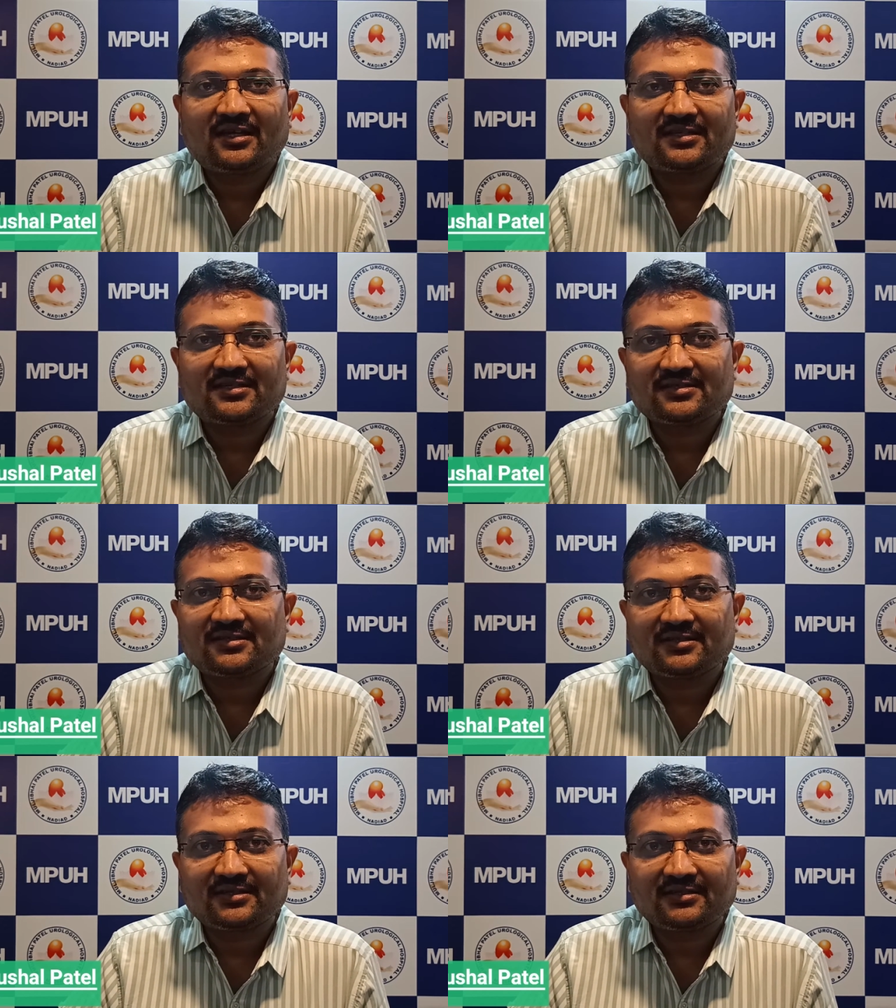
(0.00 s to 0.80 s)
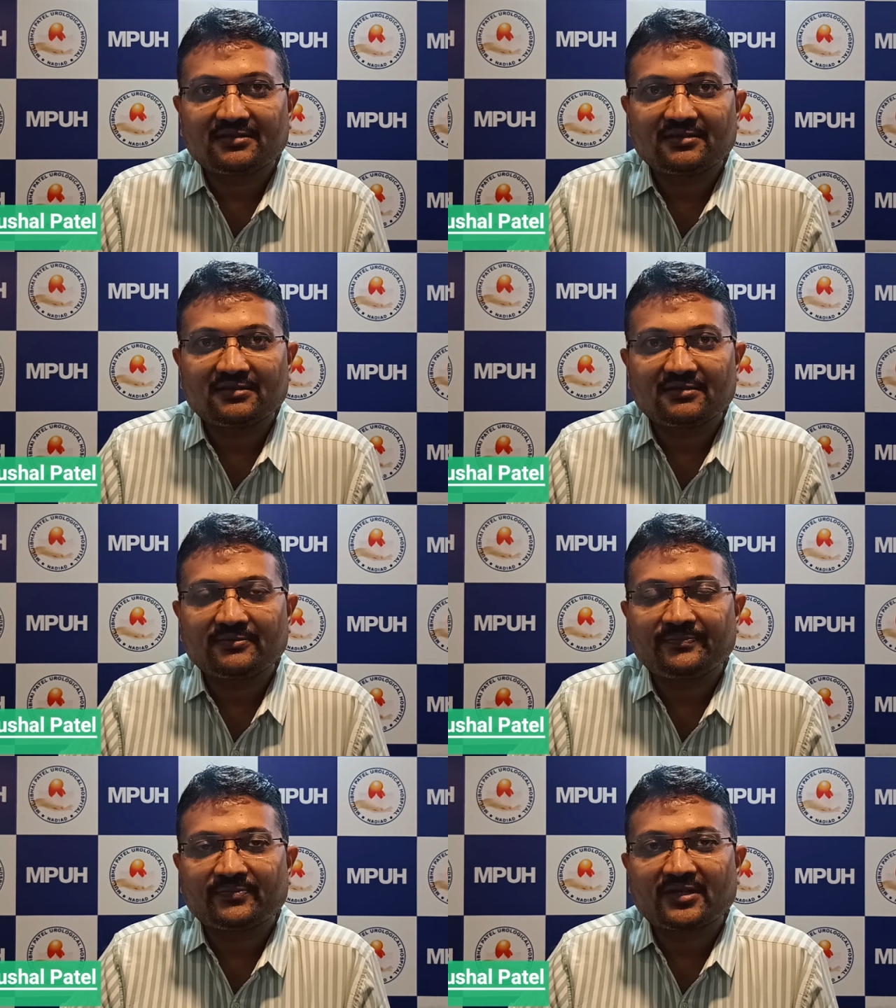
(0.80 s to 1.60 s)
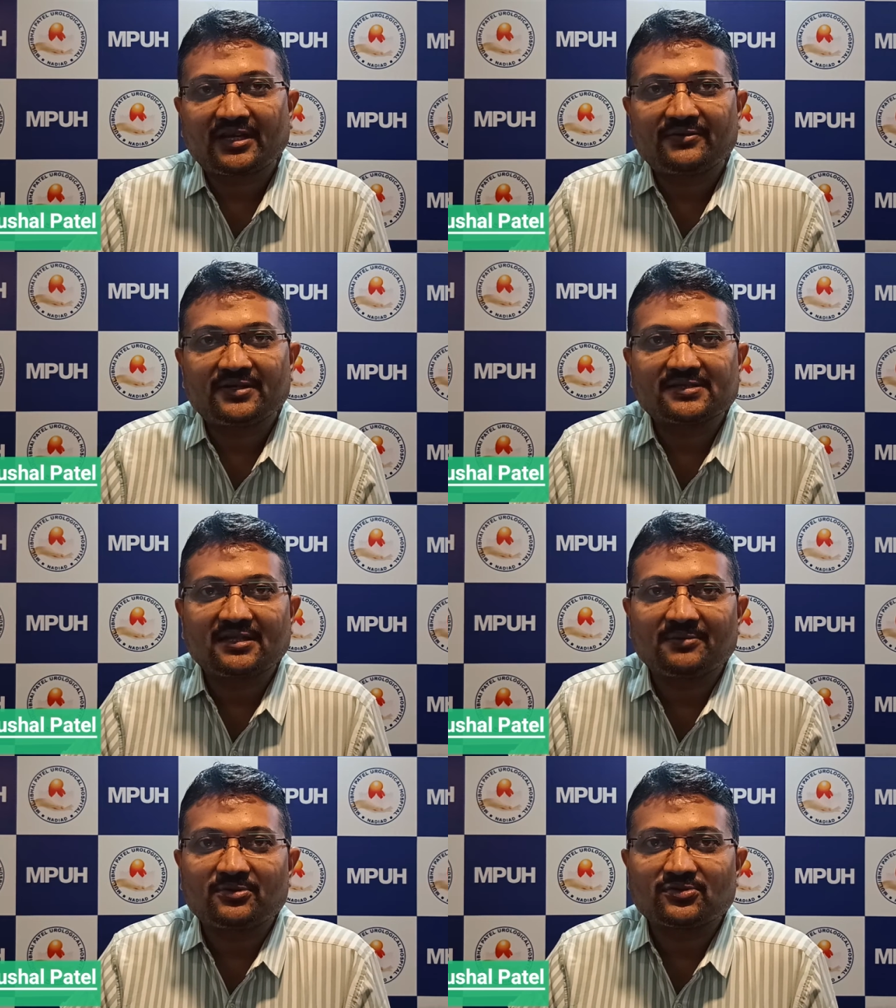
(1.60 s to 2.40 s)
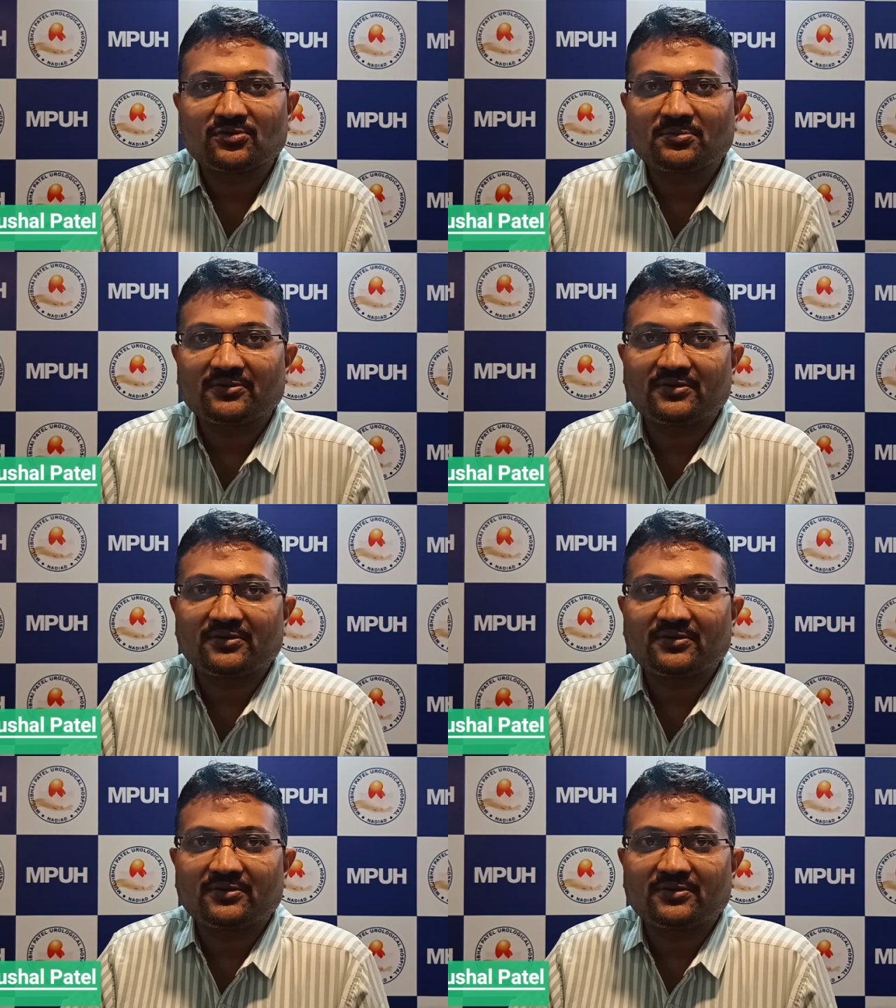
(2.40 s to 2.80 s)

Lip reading: I just attended the advanced laparoscopy